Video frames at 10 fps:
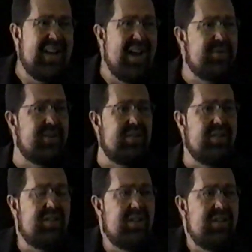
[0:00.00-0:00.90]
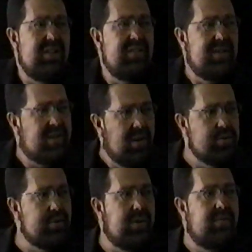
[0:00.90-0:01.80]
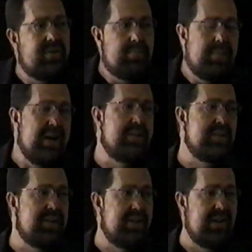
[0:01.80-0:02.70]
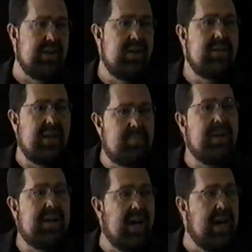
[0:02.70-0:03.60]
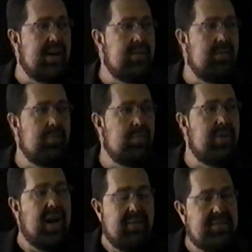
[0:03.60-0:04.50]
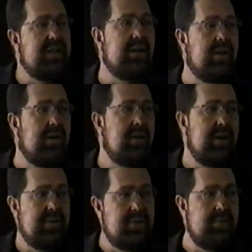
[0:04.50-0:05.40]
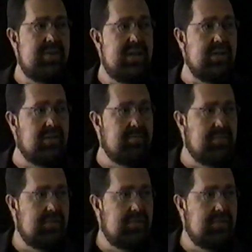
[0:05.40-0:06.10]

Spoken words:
counter the culture of dependency that began with FDR and the New Deal?